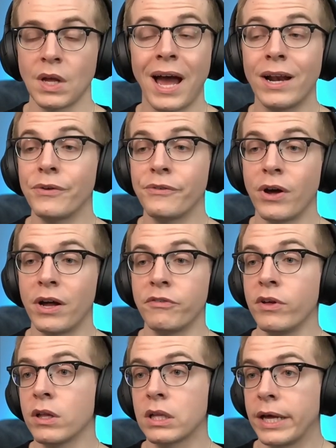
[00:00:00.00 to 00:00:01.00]
I don't even know how to
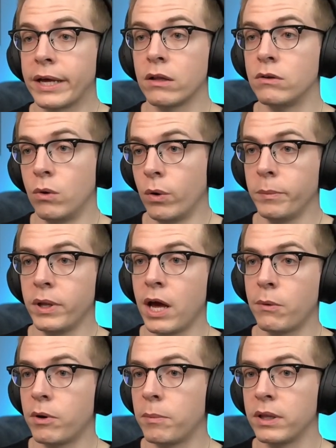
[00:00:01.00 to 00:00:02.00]
feel. Like, normally I
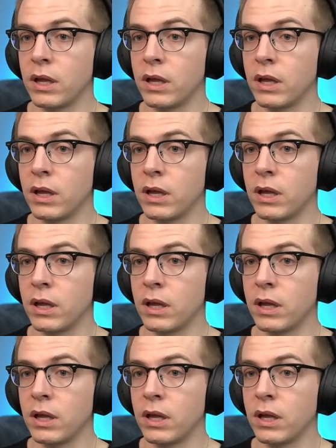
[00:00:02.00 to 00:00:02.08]
would have been